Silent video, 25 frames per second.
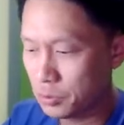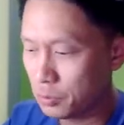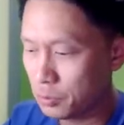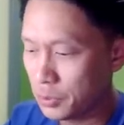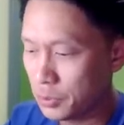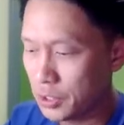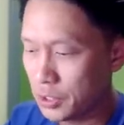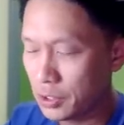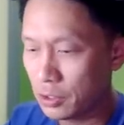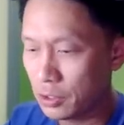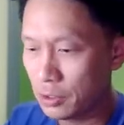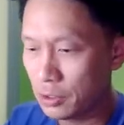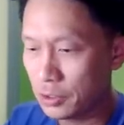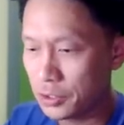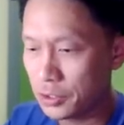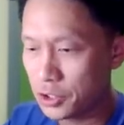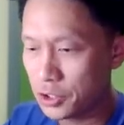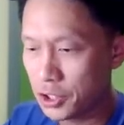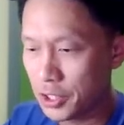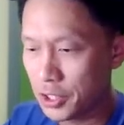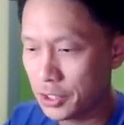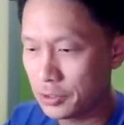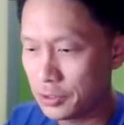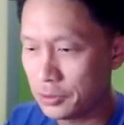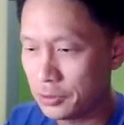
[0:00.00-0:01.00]
We call the
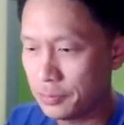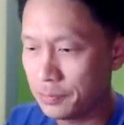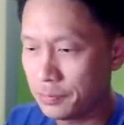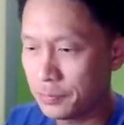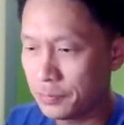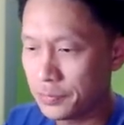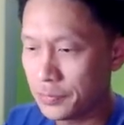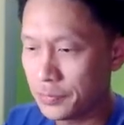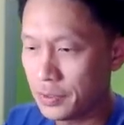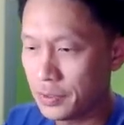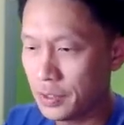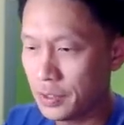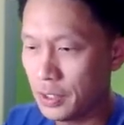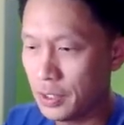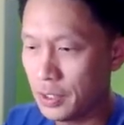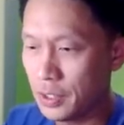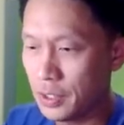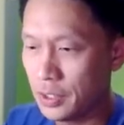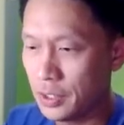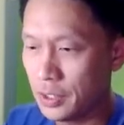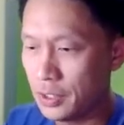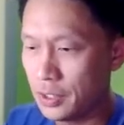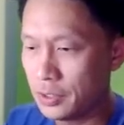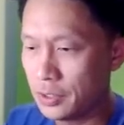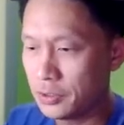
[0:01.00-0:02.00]
channel
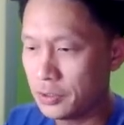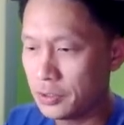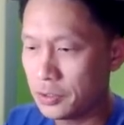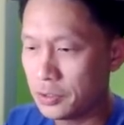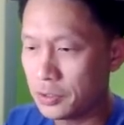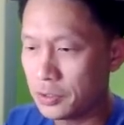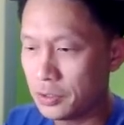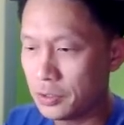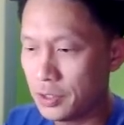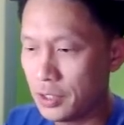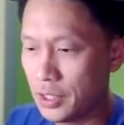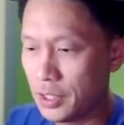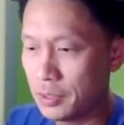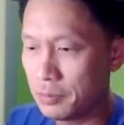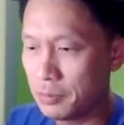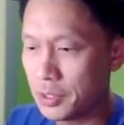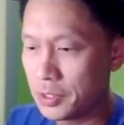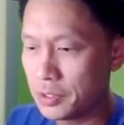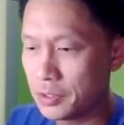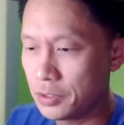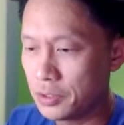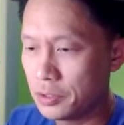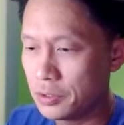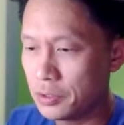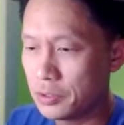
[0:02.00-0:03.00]
and just get
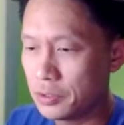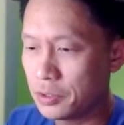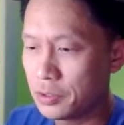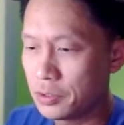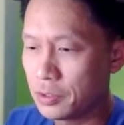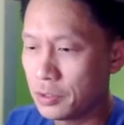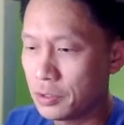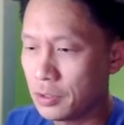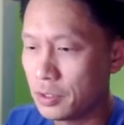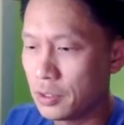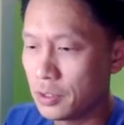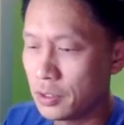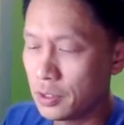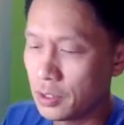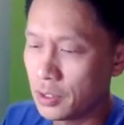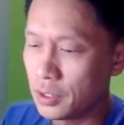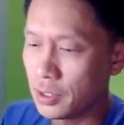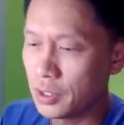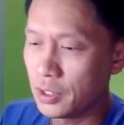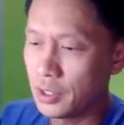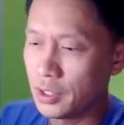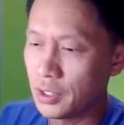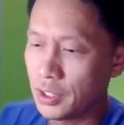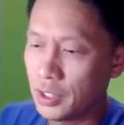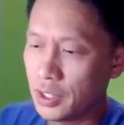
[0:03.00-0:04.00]
messages.
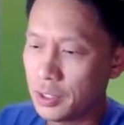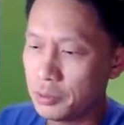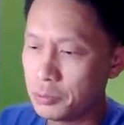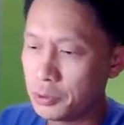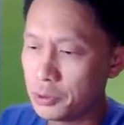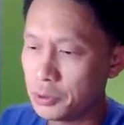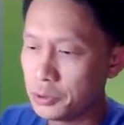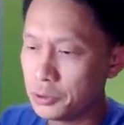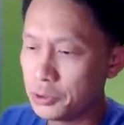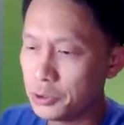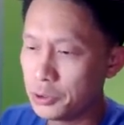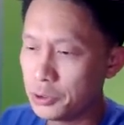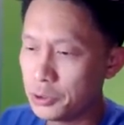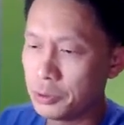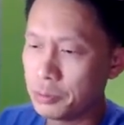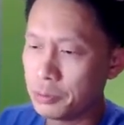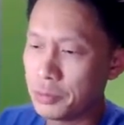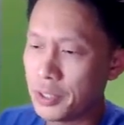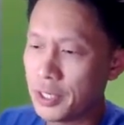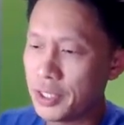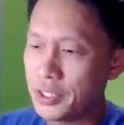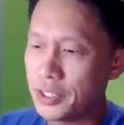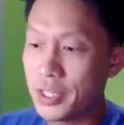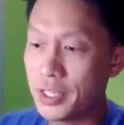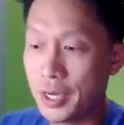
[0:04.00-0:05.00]
And we'll do it by
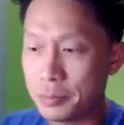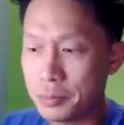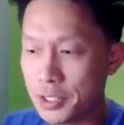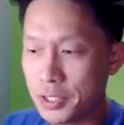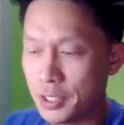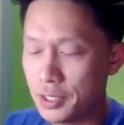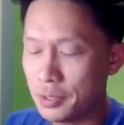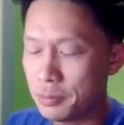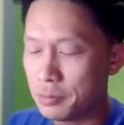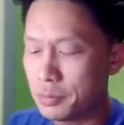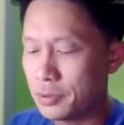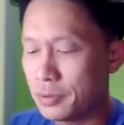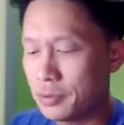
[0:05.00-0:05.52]
timestamp.